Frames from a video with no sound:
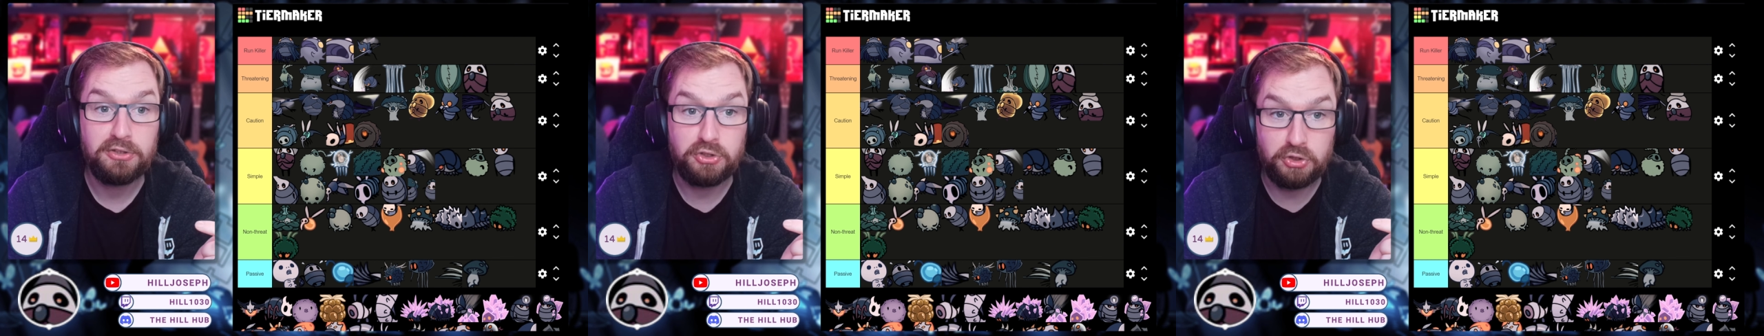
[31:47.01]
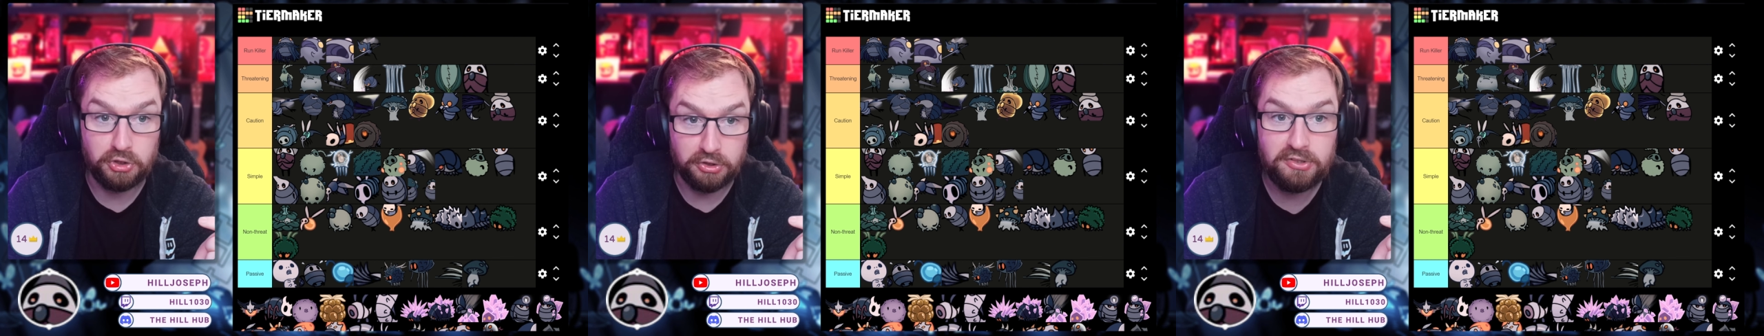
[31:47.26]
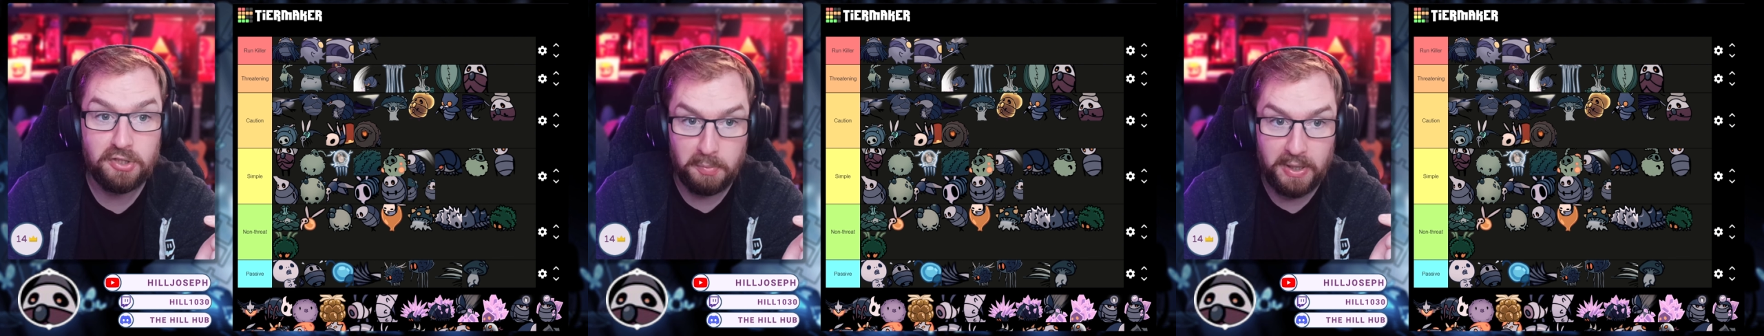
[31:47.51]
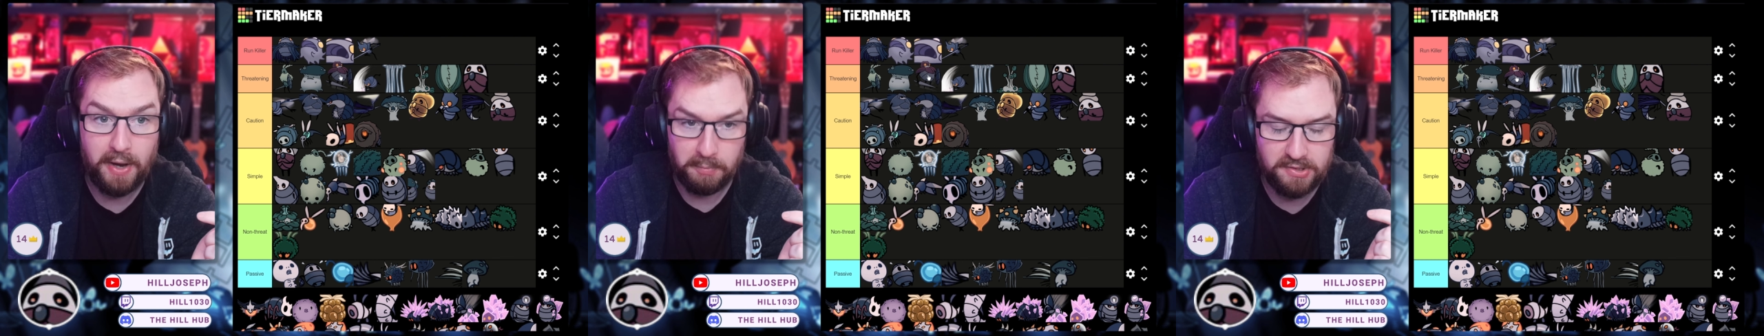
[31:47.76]
just to be
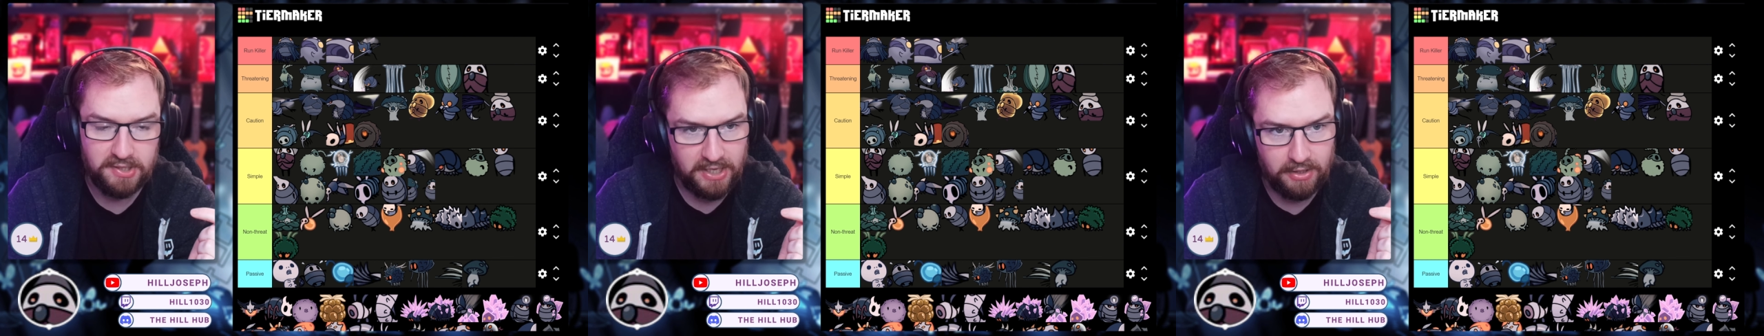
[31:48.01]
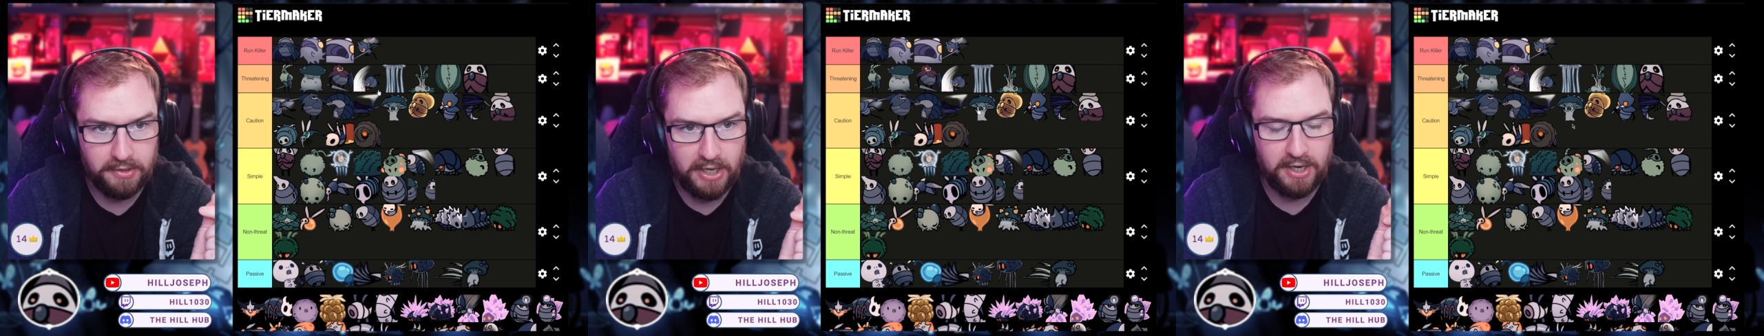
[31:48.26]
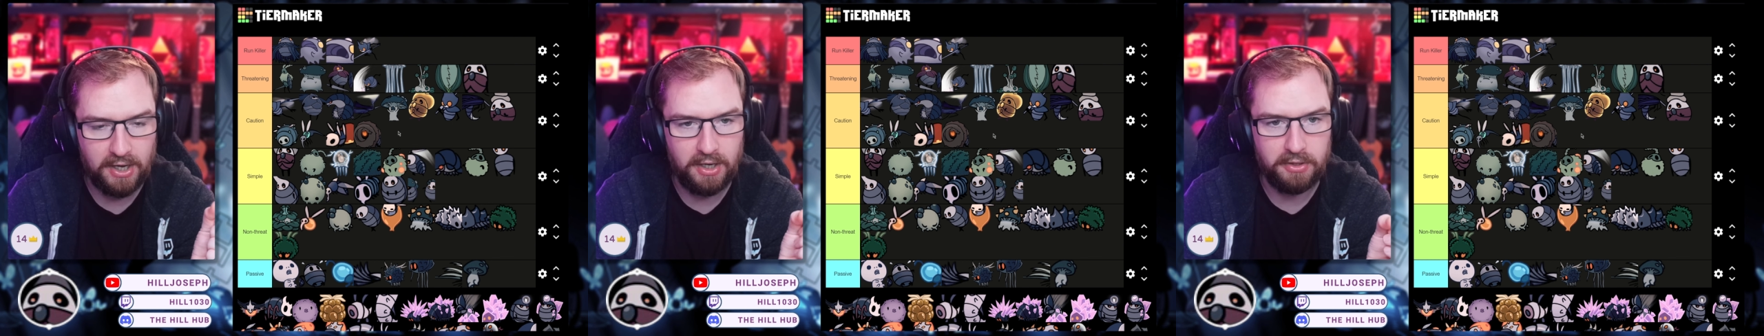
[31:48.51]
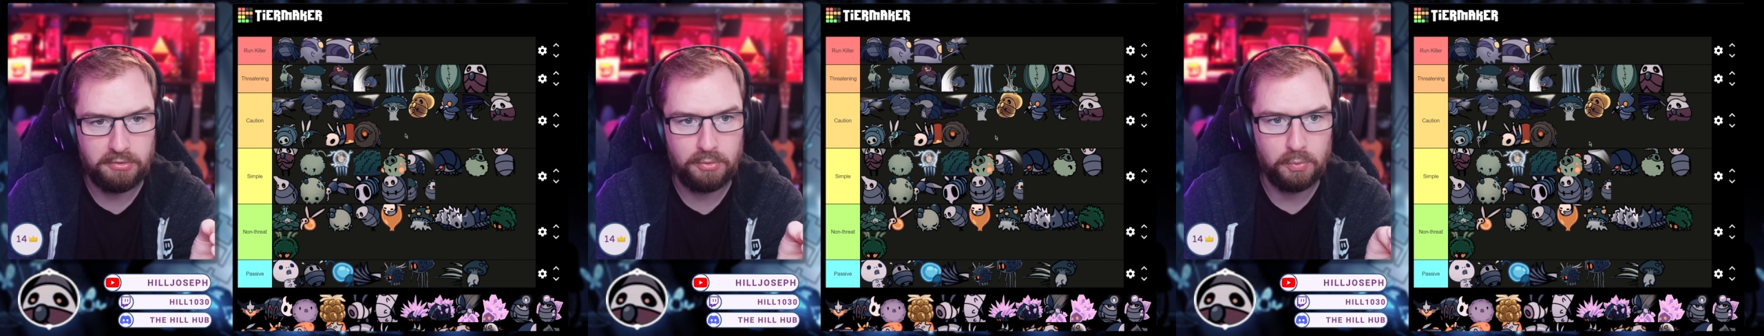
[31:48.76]
able to kill that guy
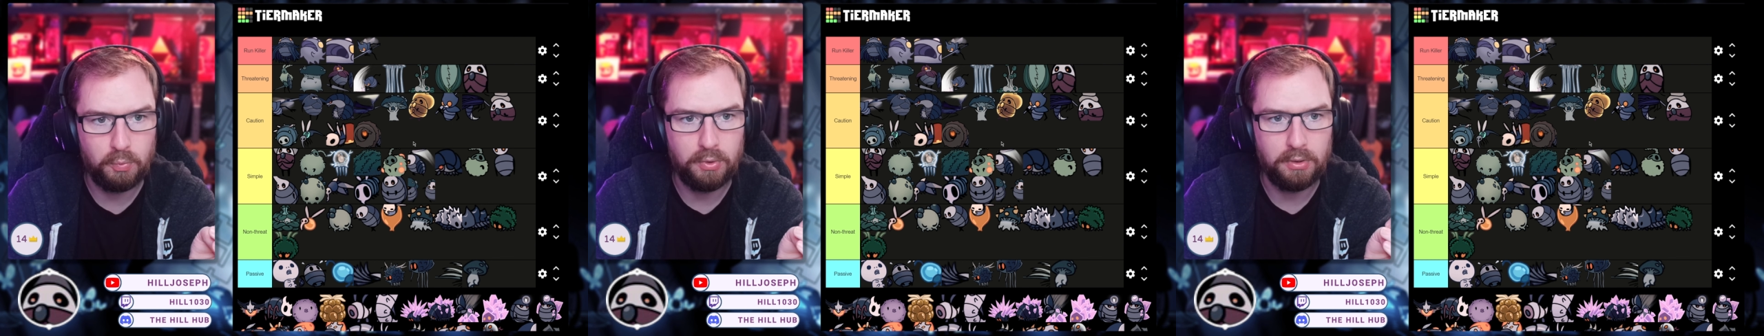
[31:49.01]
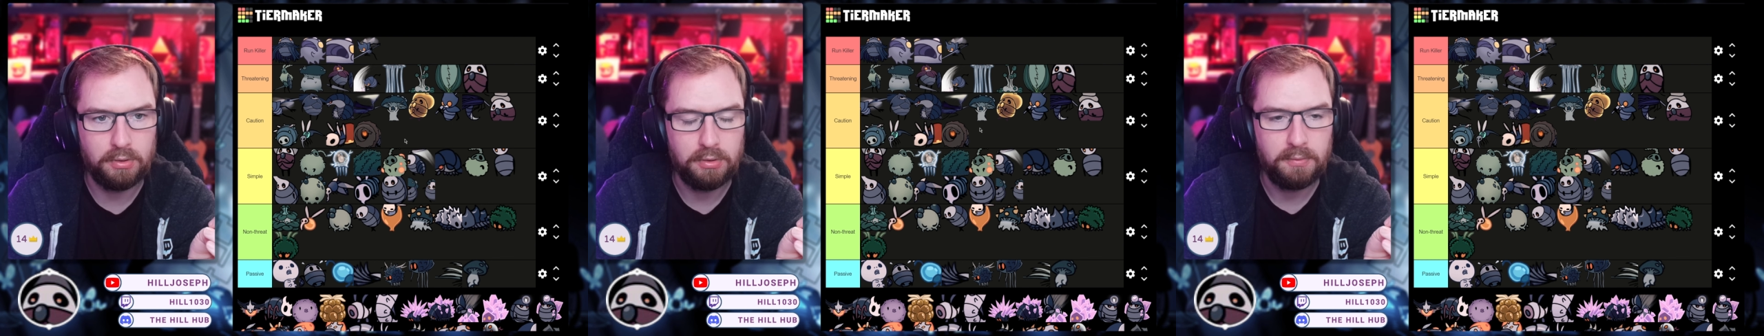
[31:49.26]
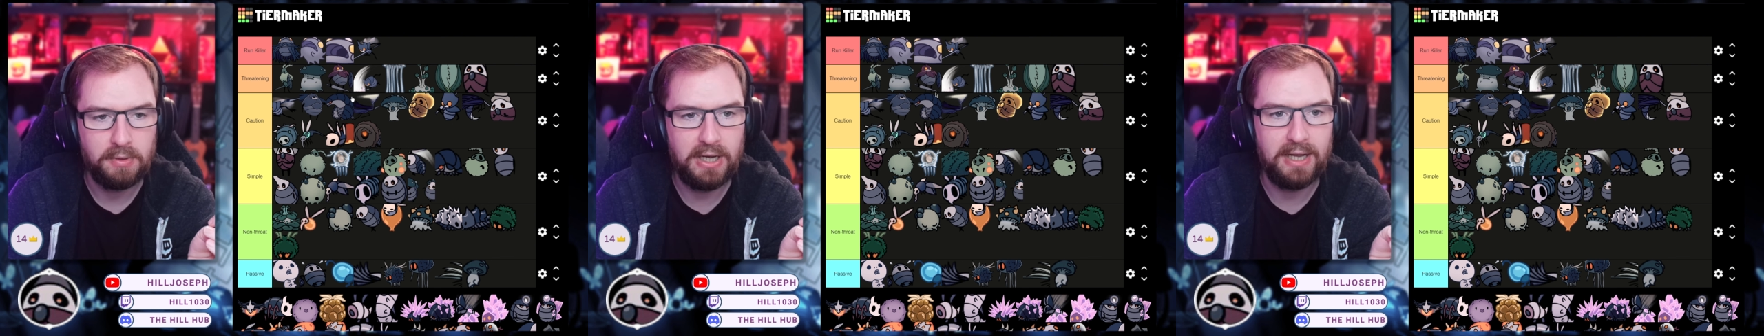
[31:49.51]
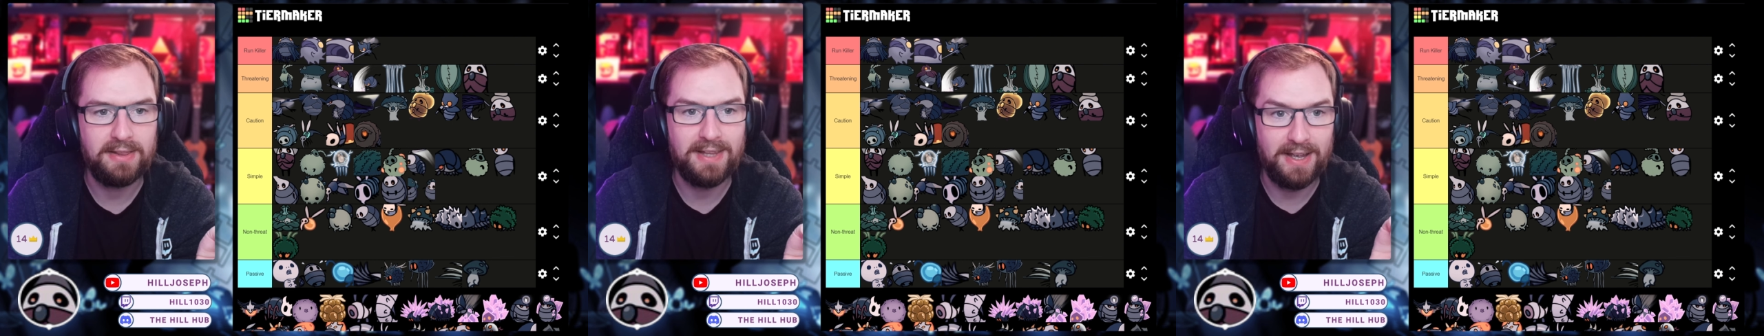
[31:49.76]
through the wall,
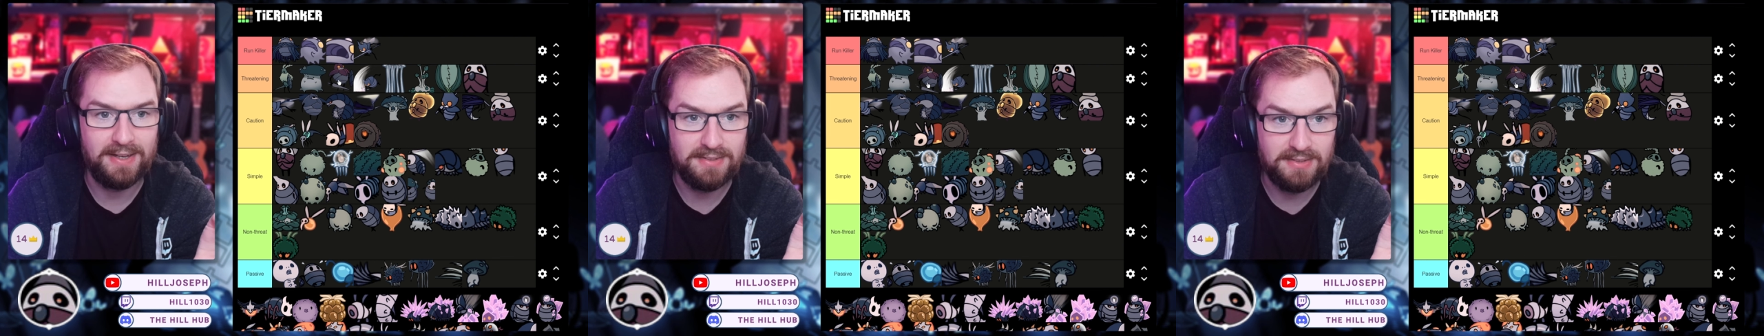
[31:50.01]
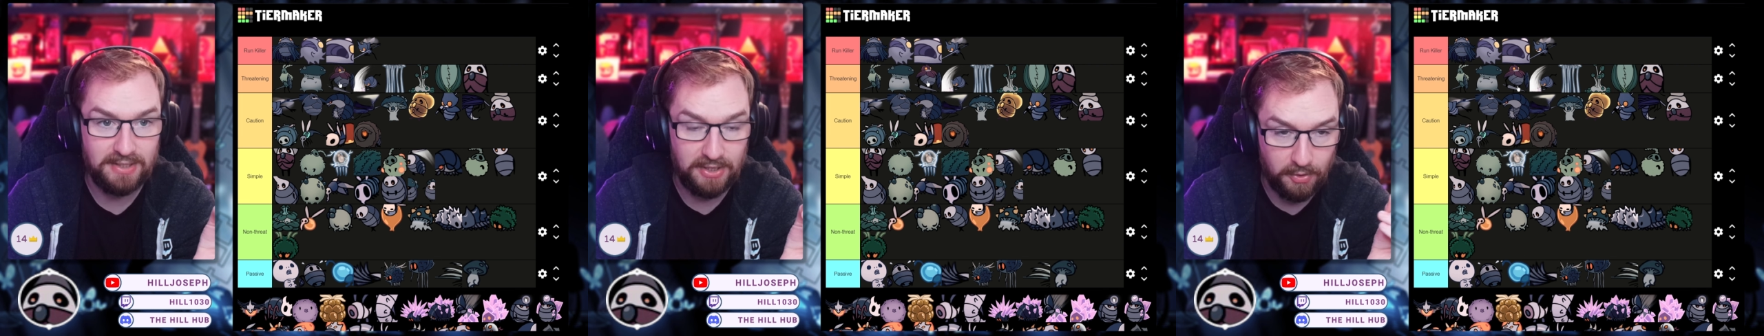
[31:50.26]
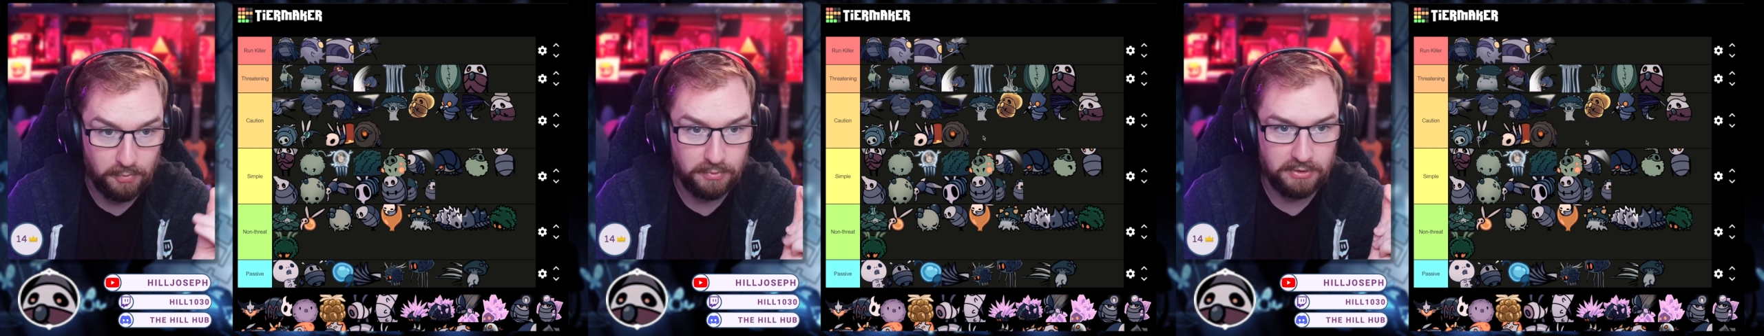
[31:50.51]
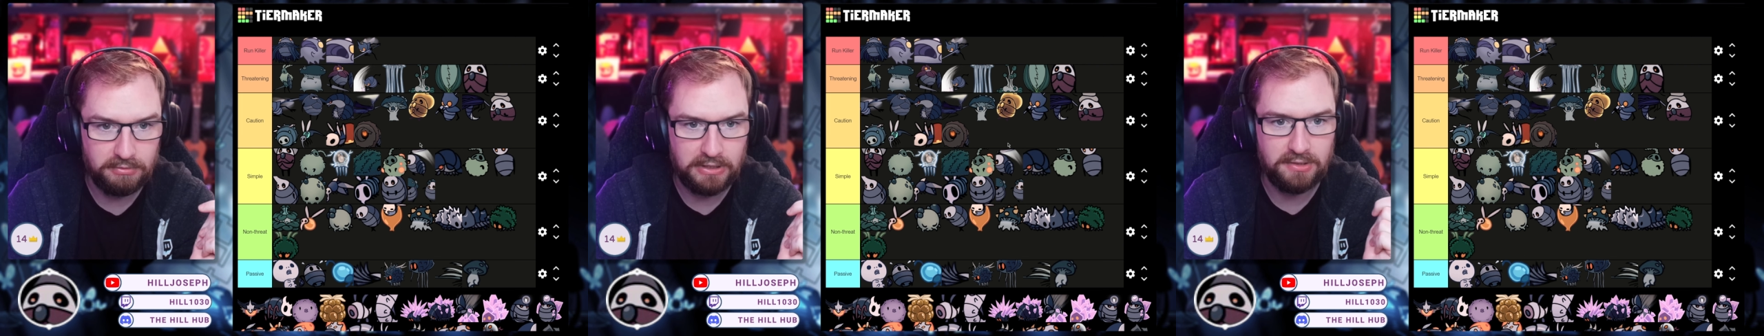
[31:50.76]
and that is the only
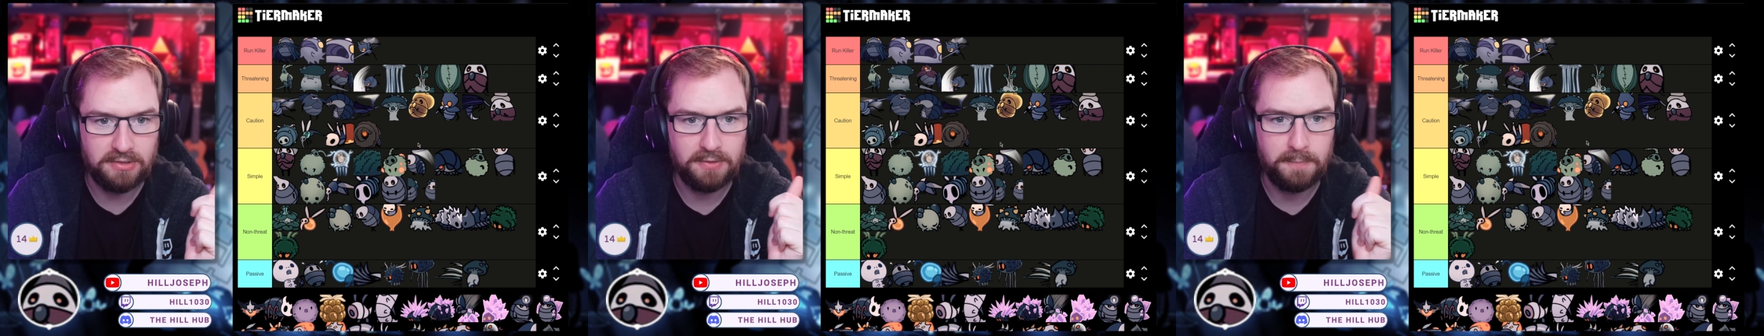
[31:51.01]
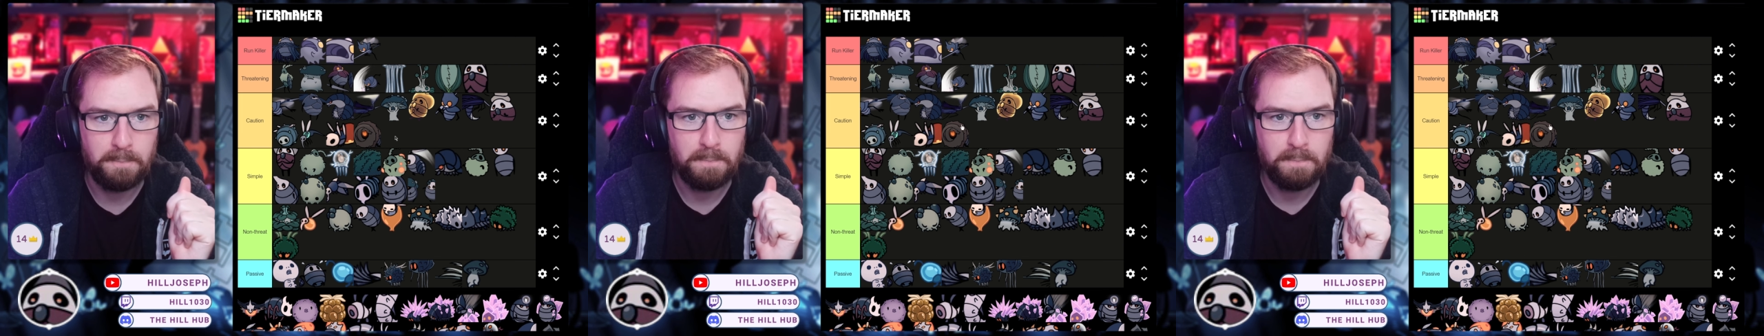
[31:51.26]
reason.